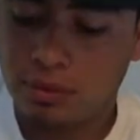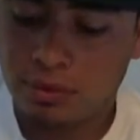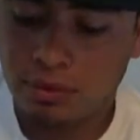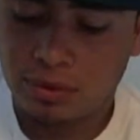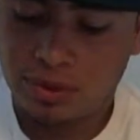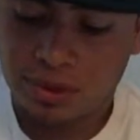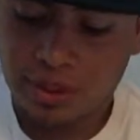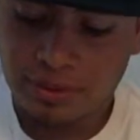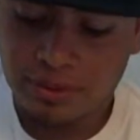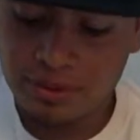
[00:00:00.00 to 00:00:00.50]

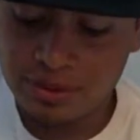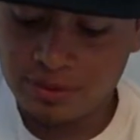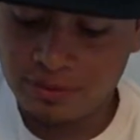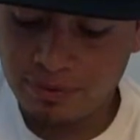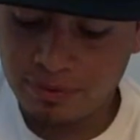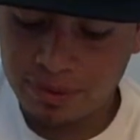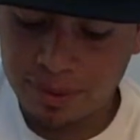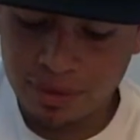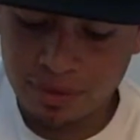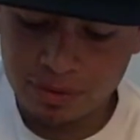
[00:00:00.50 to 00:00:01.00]
send me some
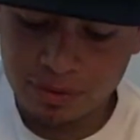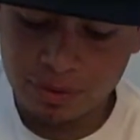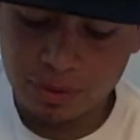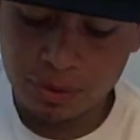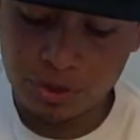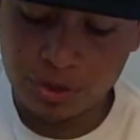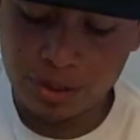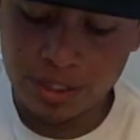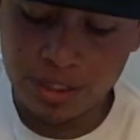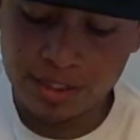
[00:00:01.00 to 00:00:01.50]
videos of
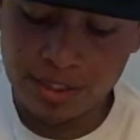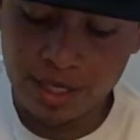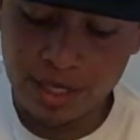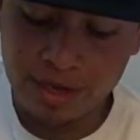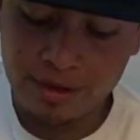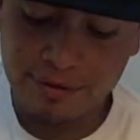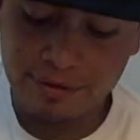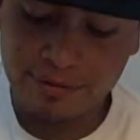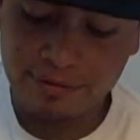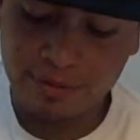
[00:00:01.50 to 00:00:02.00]
what you guys
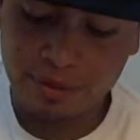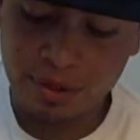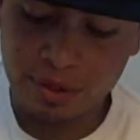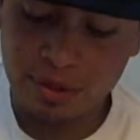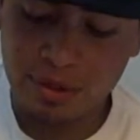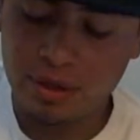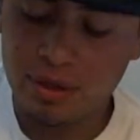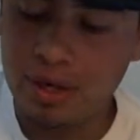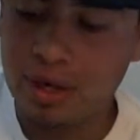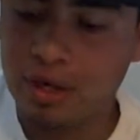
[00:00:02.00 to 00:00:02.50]
have.
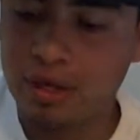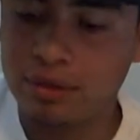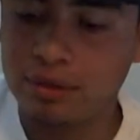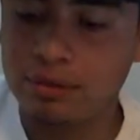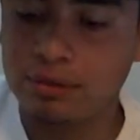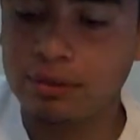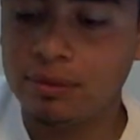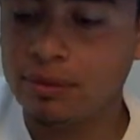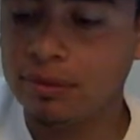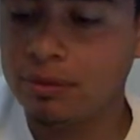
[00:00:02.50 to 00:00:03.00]
You know, I'll
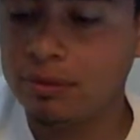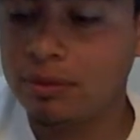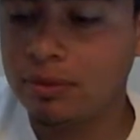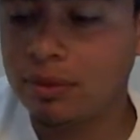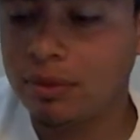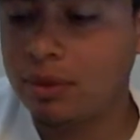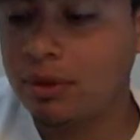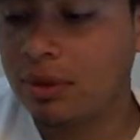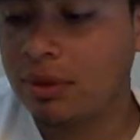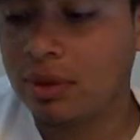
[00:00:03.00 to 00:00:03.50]

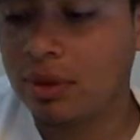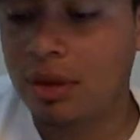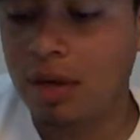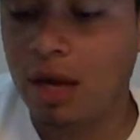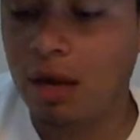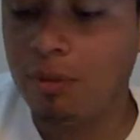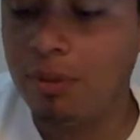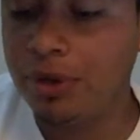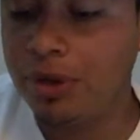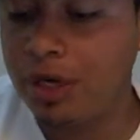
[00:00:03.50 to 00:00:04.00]

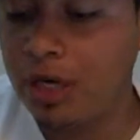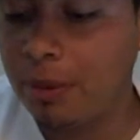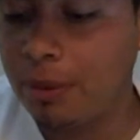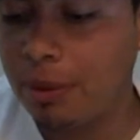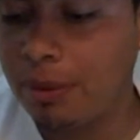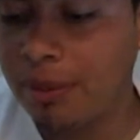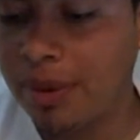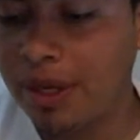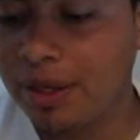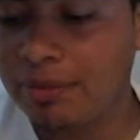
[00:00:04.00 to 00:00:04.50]
I'll put it up
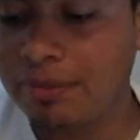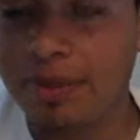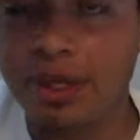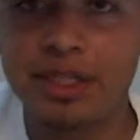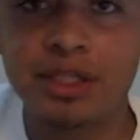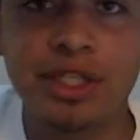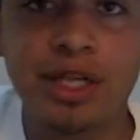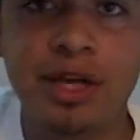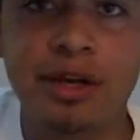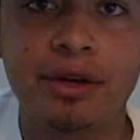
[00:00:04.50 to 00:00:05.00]
on my my
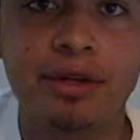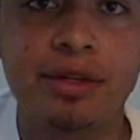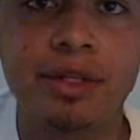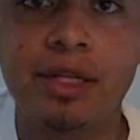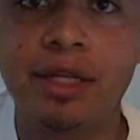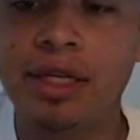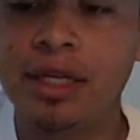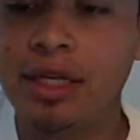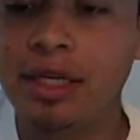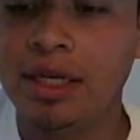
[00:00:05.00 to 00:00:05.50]
channel.
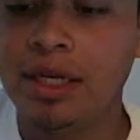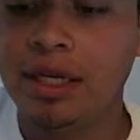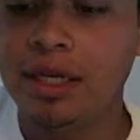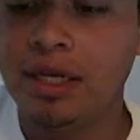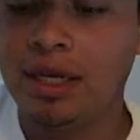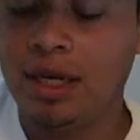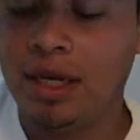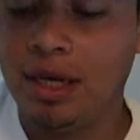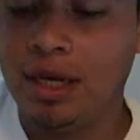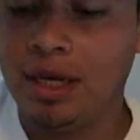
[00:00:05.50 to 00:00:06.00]

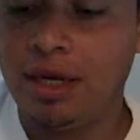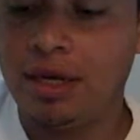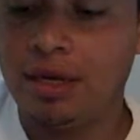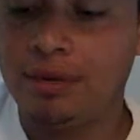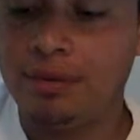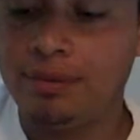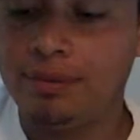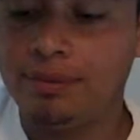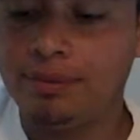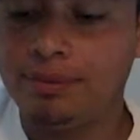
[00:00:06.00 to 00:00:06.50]

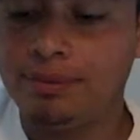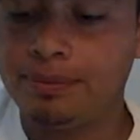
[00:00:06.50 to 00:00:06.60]
Um,